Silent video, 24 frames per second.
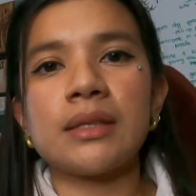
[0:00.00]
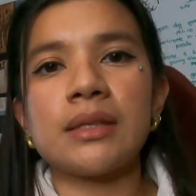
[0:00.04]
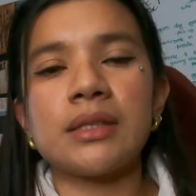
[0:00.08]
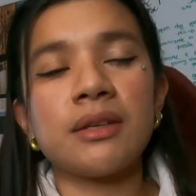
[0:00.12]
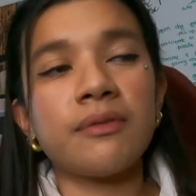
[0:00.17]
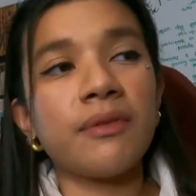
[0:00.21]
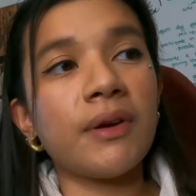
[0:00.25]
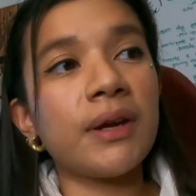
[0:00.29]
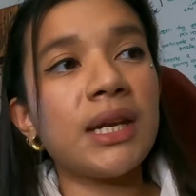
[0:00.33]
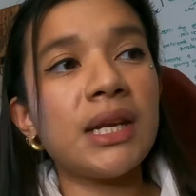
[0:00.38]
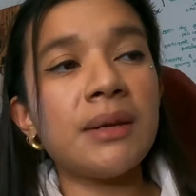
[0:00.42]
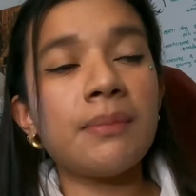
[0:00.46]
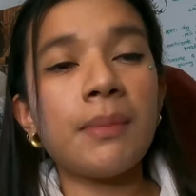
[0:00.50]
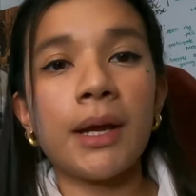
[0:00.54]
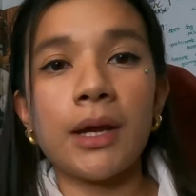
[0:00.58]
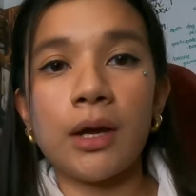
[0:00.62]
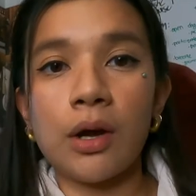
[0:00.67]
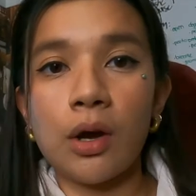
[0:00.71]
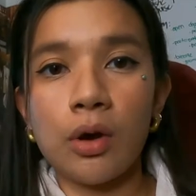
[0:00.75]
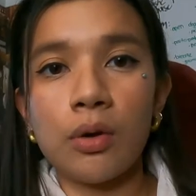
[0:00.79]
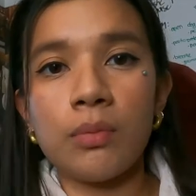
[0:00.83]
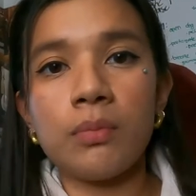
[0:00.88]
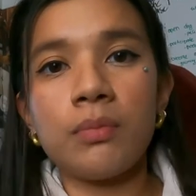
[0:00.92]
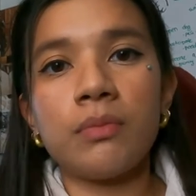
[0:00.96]
If I need my
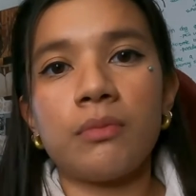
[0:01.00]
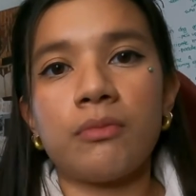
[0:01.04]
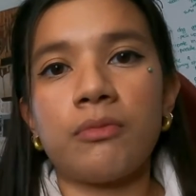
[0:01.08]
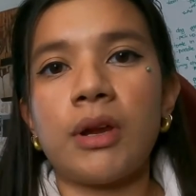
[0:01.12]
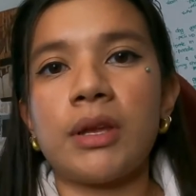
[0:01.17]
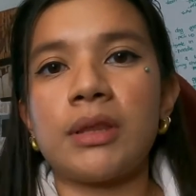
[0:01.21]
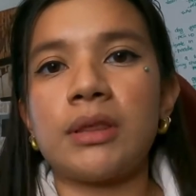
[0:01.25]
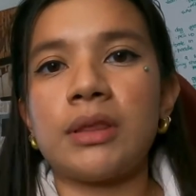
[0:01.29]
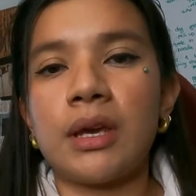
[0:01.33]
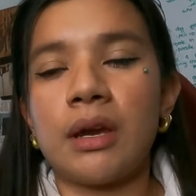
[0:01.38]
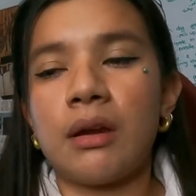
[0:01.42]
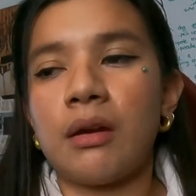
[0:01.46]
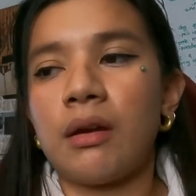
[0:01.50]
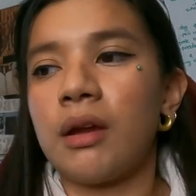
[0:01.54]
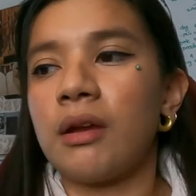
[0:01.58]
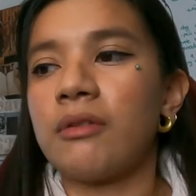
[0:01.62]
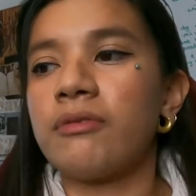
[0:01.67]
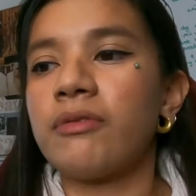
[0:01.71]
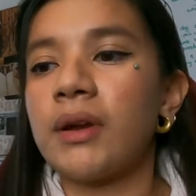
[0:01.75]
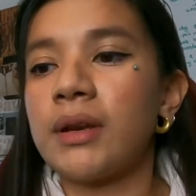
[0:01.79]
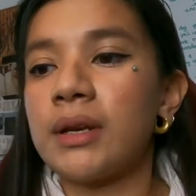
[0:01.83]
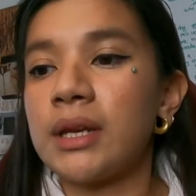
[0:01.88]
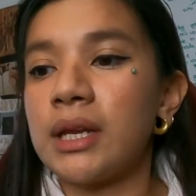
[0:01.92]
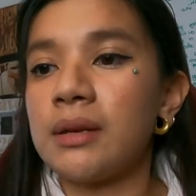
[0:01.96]
comb, right there.
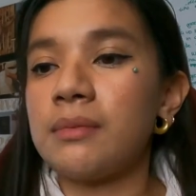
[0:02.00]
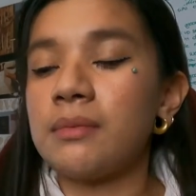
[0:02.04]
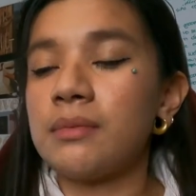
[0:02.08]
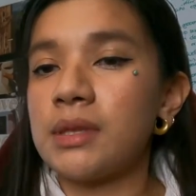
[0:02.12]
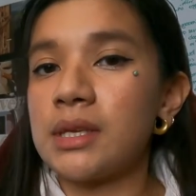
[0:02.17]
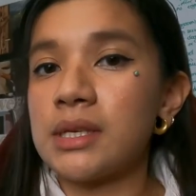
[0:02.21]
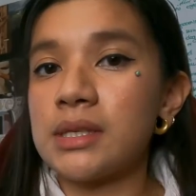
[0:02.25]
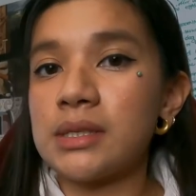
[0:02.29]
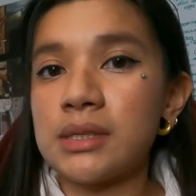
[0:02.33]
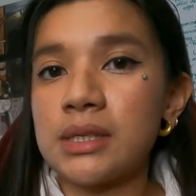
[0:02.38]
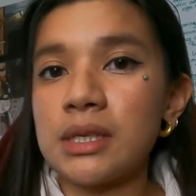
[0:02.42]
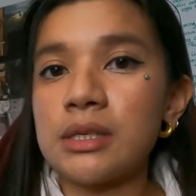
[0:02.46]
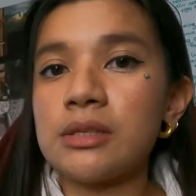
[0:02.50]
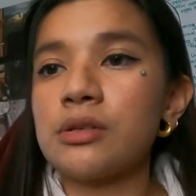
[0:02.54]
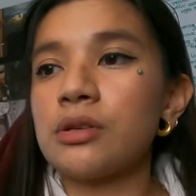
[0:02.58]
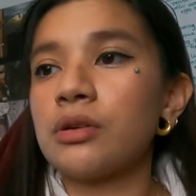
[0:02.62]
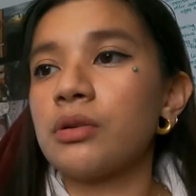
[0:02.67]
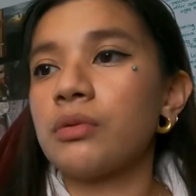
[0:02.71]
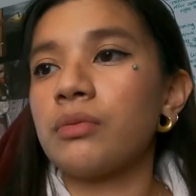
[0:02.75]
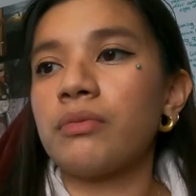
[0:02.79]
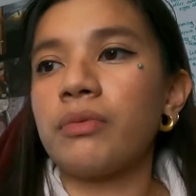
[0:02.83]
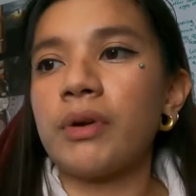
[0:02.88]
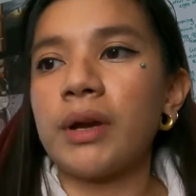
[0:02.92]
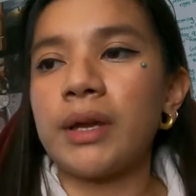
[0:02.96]
If I need this
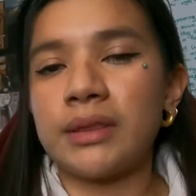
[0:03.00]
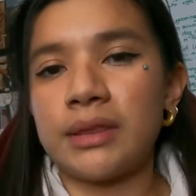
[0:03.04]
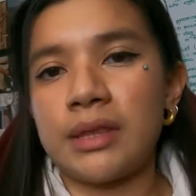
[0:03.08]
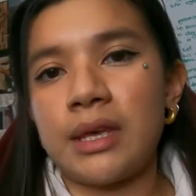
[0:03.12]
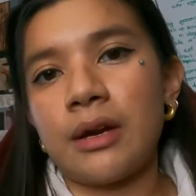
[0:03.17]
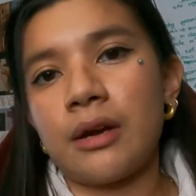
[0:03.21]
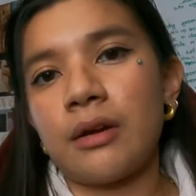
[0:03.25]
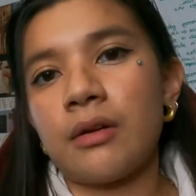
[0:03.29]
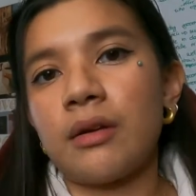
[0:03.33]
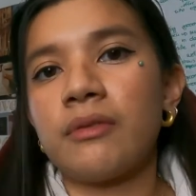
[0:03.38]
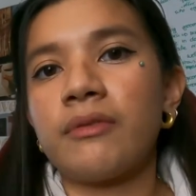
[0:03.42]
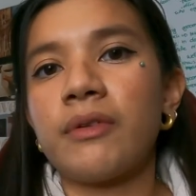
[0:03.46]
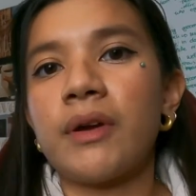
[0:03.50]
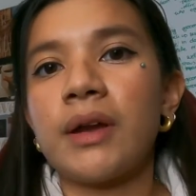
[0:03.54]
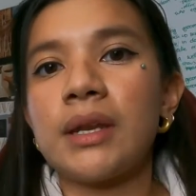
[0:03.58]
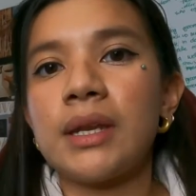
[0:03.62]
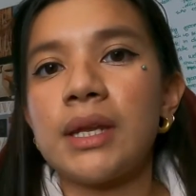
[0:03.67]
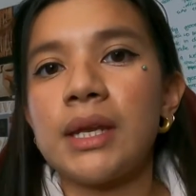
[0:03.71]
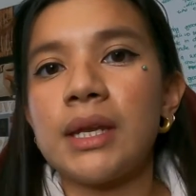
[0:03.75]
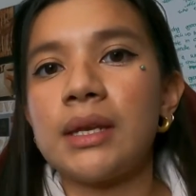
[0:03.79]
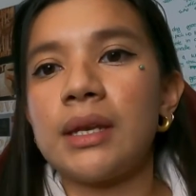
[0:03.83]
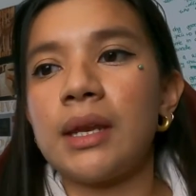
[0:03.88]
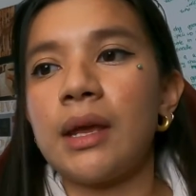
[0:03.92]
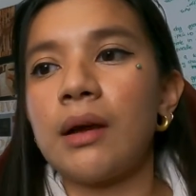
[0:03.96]
scissor, right there. If I
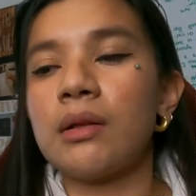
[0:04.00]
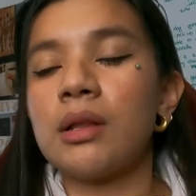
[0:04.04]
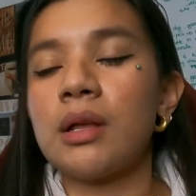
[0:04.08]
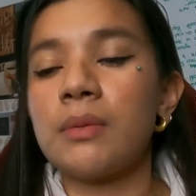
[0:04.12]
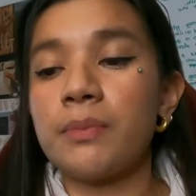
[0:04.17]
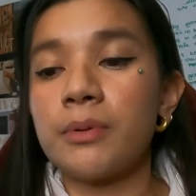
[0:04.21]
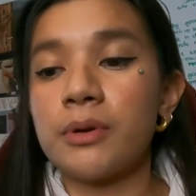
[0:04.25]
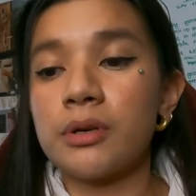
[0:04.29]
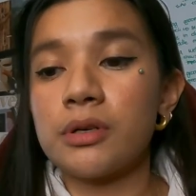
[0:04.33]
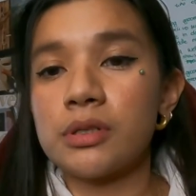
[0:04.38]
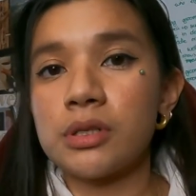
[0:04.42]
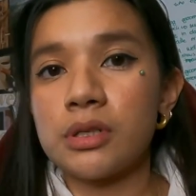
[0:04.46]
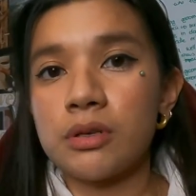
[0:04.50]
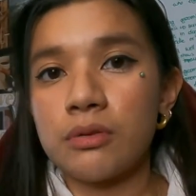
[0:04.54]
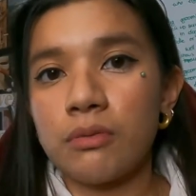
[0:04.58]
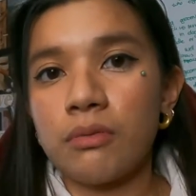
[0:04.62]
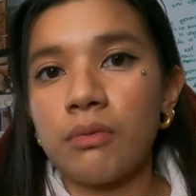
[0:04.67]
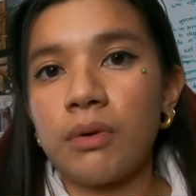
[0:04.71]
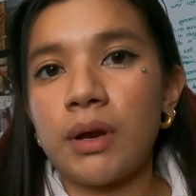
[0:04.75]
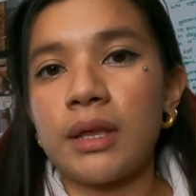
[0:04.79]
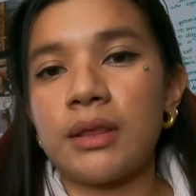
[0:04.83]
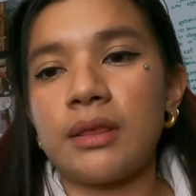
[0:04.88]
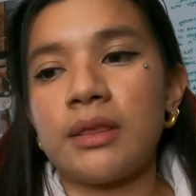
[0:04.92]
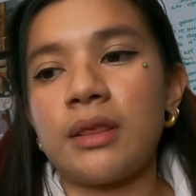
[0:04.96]
need nail clippers,
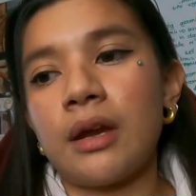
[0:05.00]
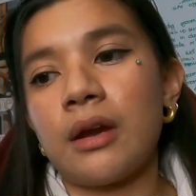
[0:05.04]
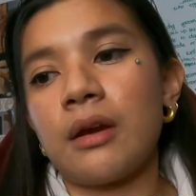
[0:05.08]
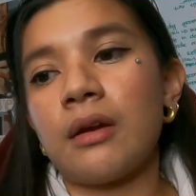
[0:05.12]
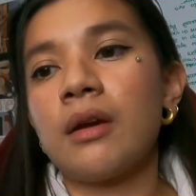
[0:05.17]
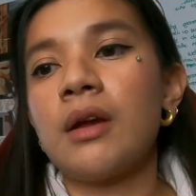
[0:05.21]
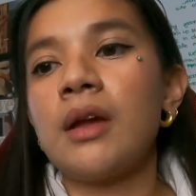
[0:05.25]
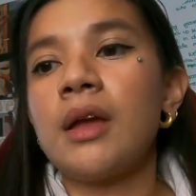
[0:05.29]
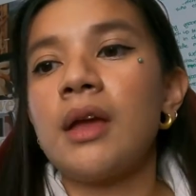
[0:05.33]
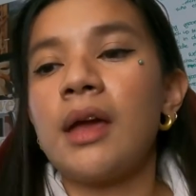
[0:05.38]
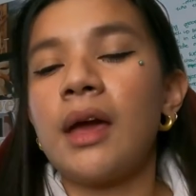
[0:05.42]
right there.